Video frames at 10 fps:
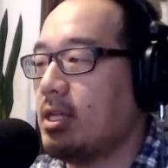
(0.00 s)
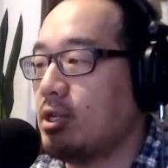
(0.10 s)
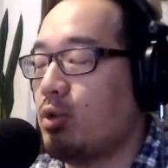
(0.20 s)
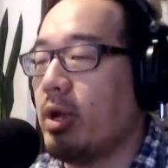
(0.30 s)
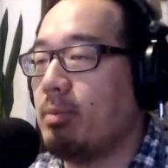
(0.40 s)

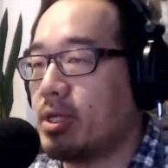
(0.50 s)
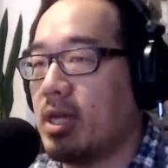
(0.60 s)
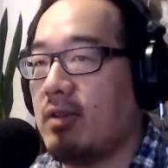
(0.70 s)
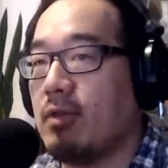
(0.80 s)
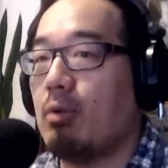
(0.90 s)

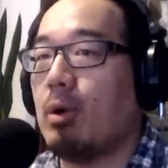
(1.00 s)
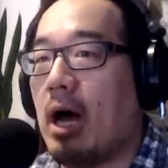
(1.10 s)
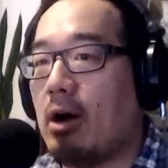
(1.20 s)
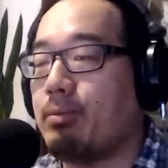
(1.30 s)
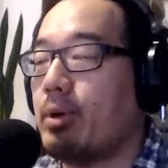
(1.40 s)
domestically to
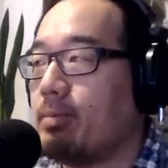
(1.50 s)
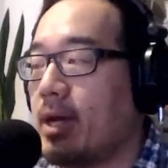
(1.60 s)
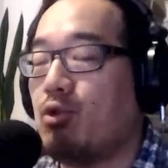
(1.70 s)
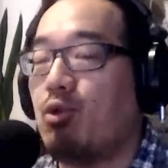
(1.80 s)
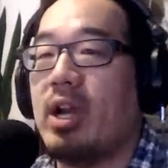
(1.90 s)
20% of
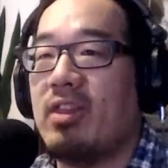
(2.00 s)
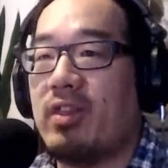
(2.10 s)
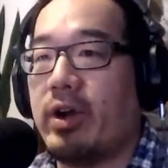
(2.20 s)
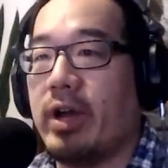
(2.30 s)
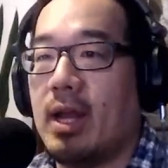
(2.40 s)
global output
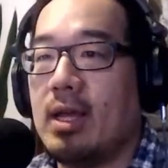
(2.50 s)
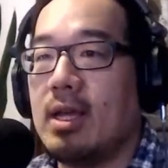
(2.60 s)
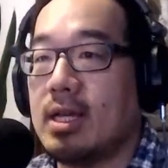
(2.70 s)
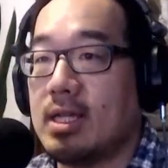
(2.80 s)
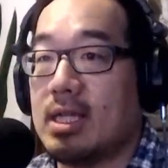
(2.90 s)
by
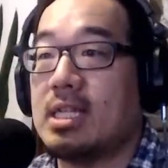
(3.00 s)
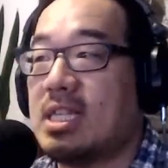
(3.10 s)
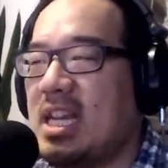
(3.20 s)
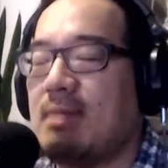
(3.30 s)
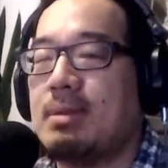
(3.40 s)
2030
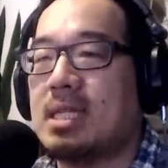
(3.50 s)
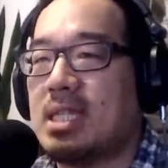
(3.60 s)
because it's